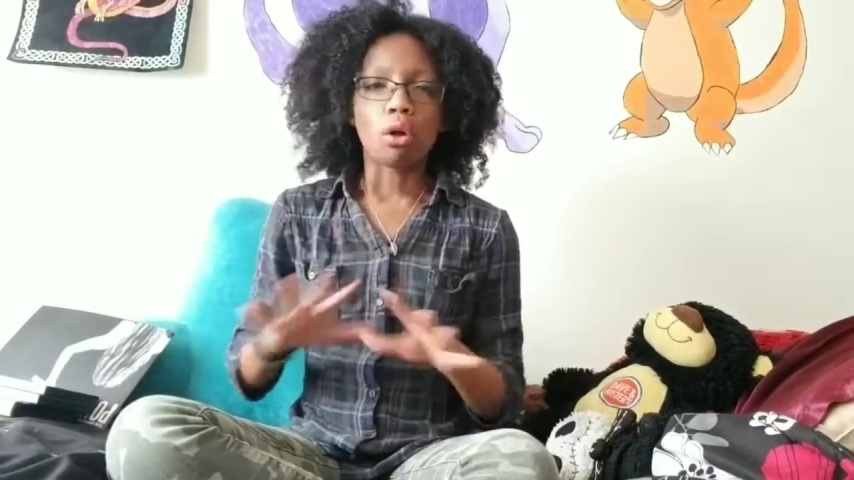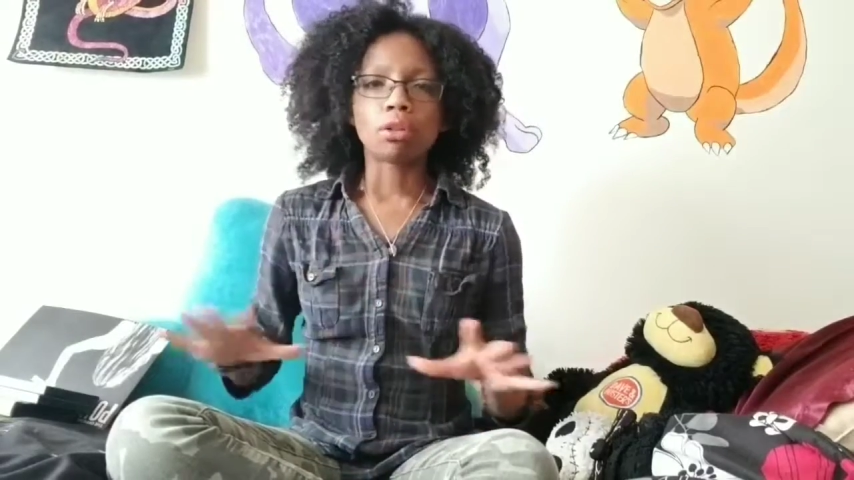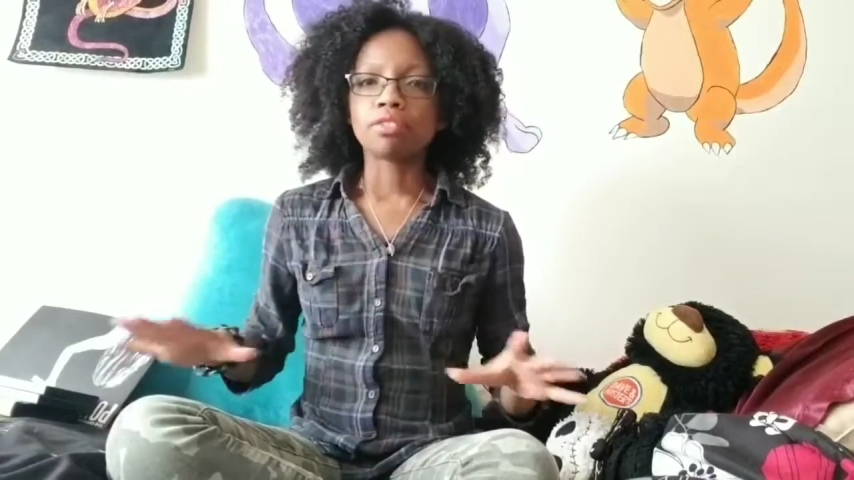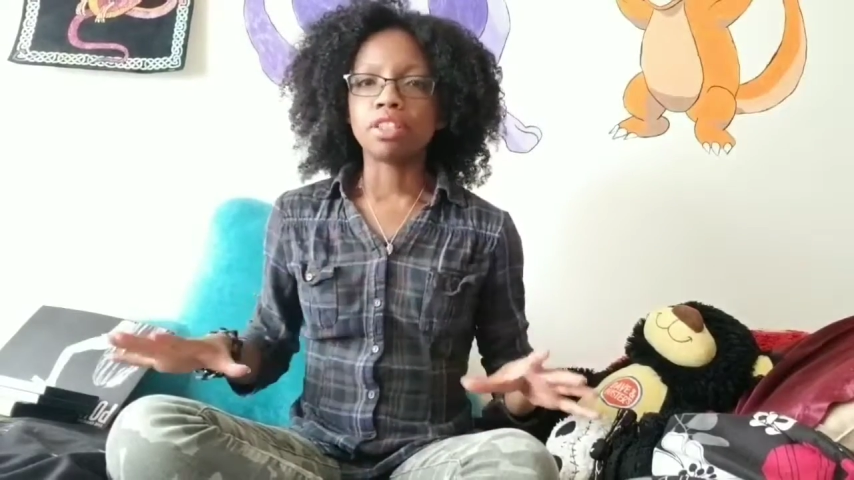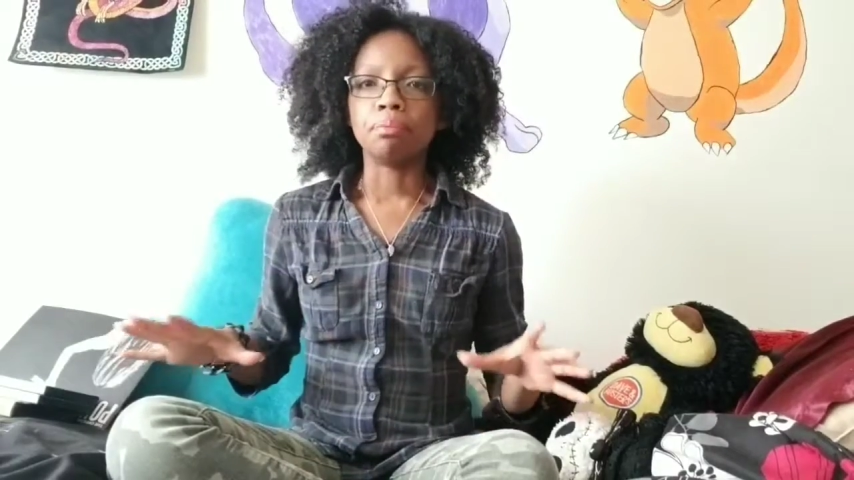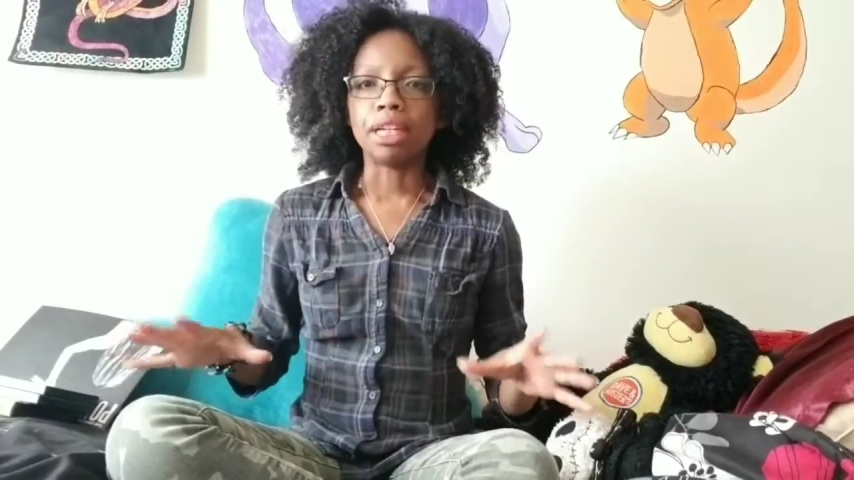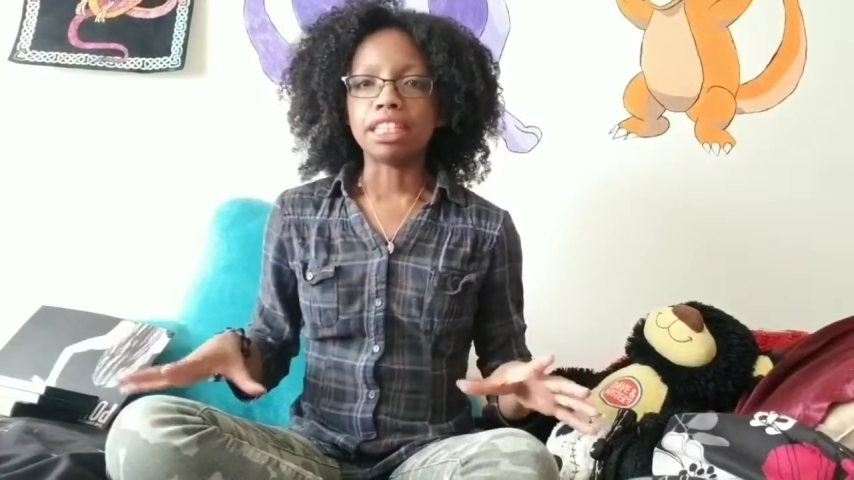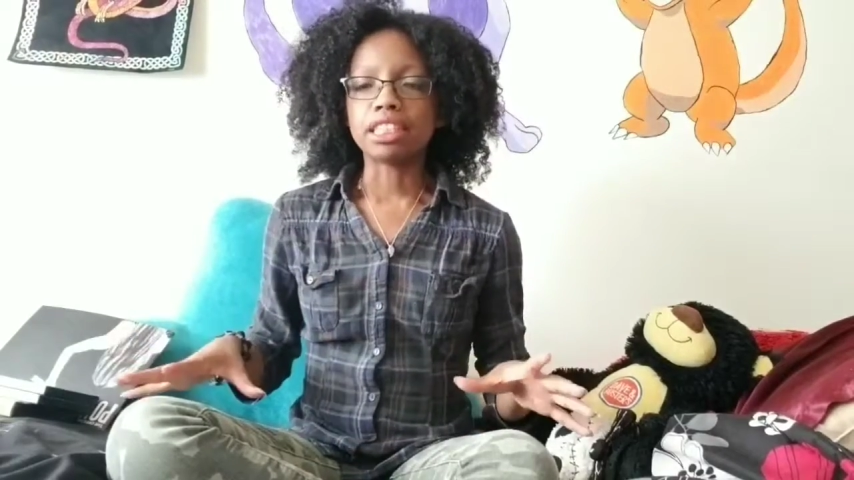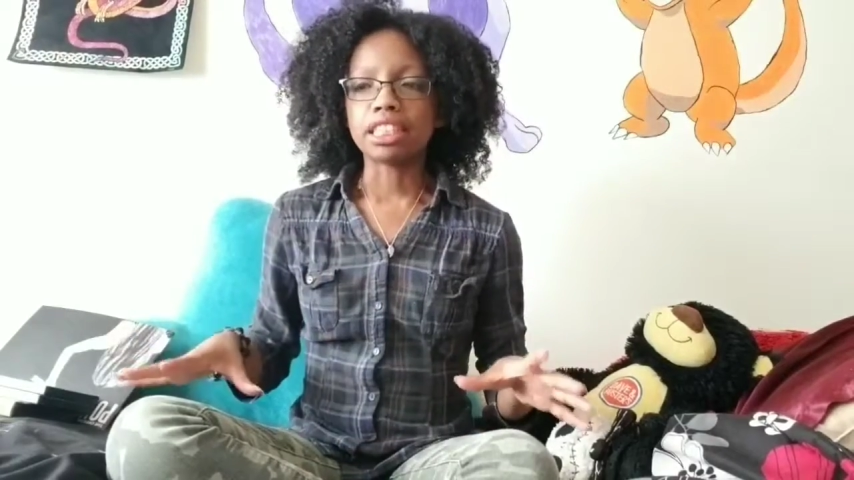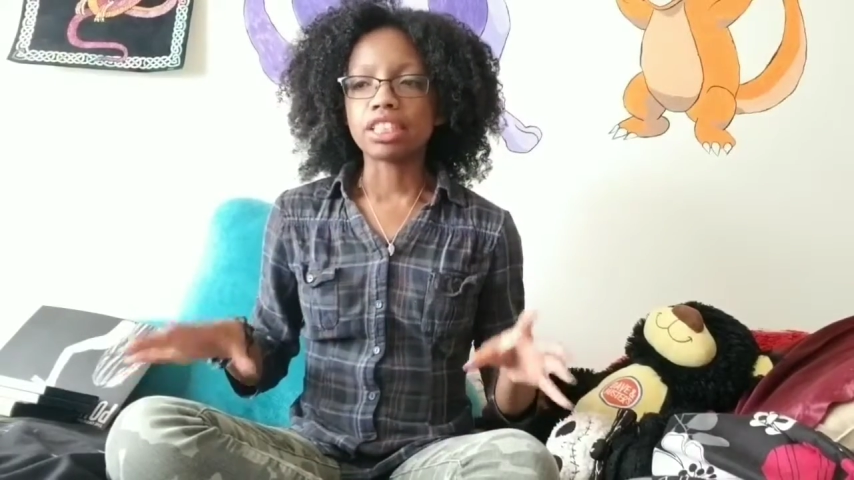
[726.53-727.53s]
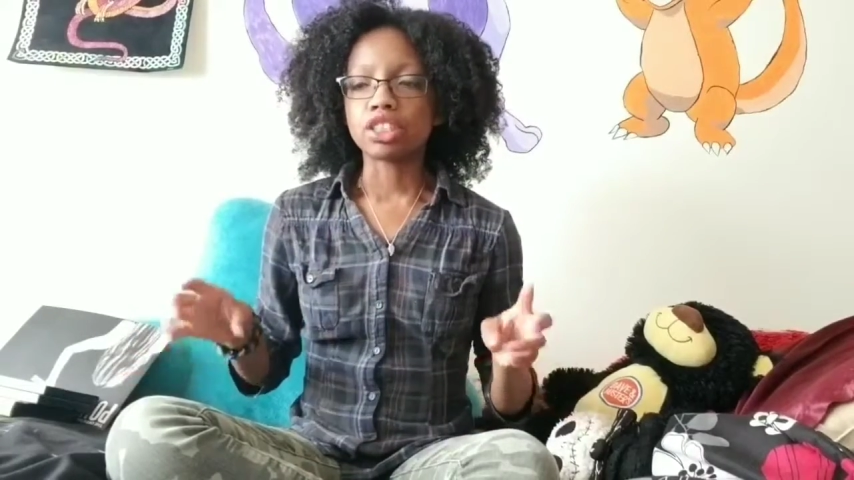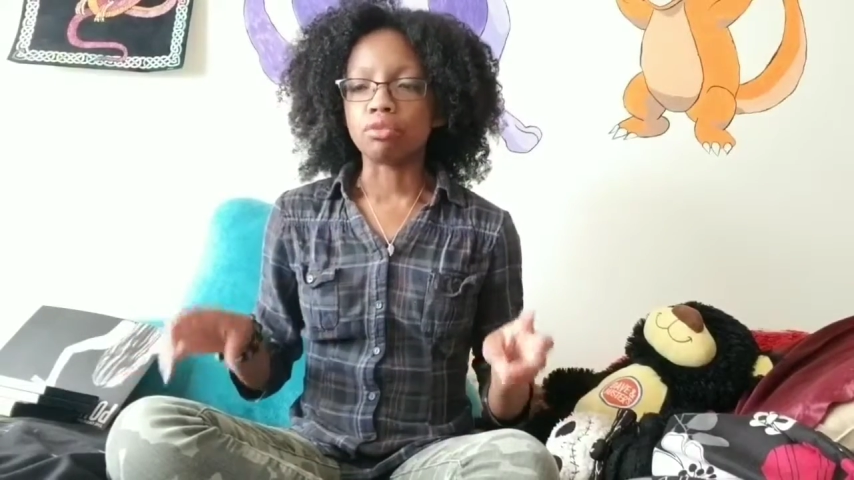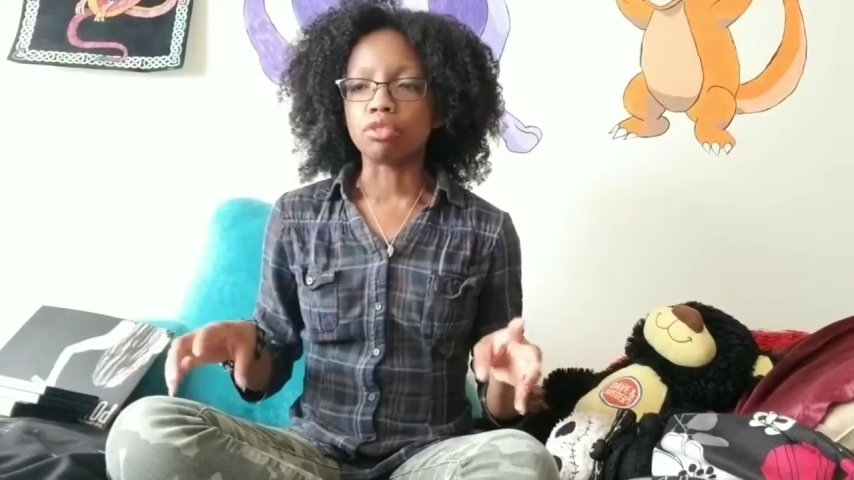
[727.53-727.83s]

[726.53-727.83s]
all of the basics of